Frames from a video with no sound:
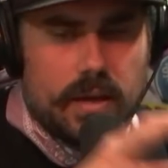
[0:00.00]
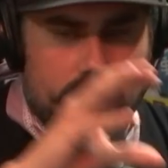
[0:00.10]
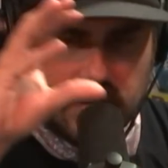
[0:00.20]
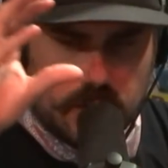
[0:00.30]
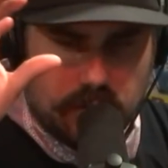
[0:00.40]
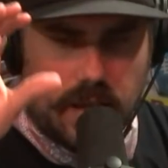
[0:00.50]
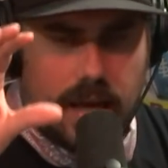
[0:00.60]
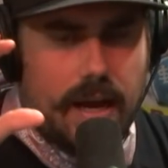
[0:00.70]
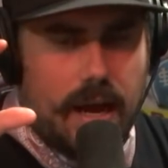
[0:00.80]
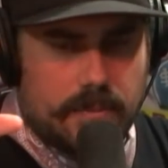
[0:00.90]
because there are a
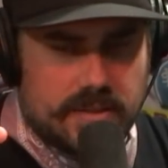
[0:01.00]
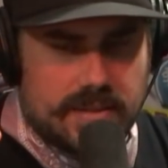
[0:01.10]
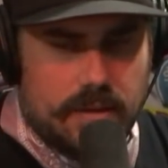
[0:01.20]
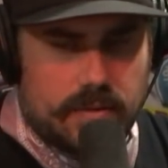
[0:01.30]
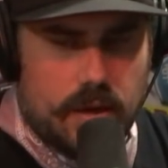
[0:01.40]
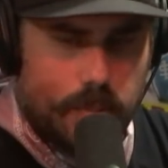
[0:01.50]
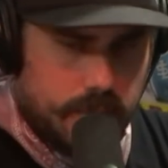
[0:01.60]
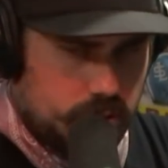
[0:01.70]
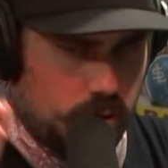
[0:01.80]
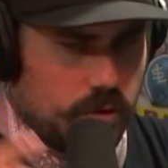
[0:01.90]
lot of options out there,
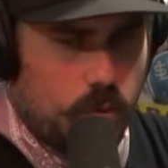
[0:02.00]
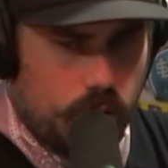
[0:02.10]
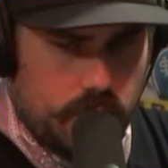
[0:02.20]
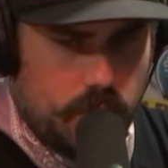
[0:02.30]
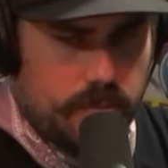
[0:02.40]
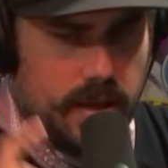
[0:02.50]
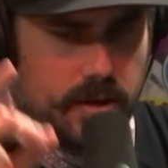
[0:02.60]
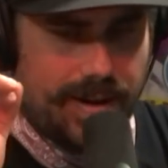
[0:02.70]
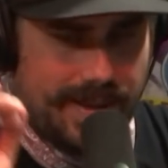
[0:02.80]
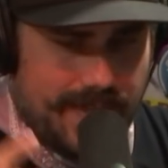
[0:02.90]
but there's only one
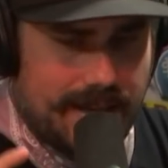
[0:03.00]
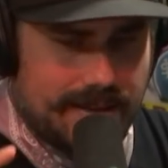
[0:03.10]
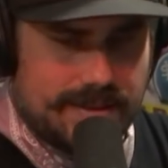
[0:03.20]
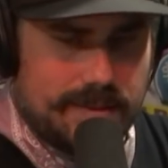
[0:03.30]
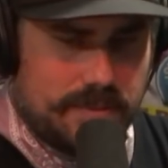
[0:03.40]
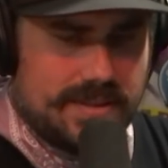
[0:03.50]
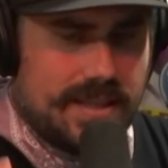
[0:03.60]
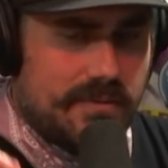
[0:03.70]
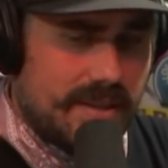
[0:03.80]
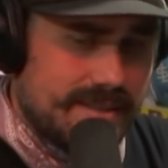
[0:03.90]
no-brainer, and that is Simply
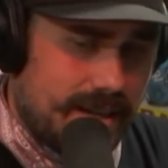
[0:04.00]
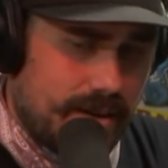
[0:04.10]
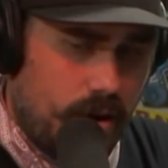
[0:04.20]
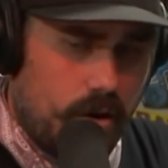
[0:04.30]
Safe. It's got an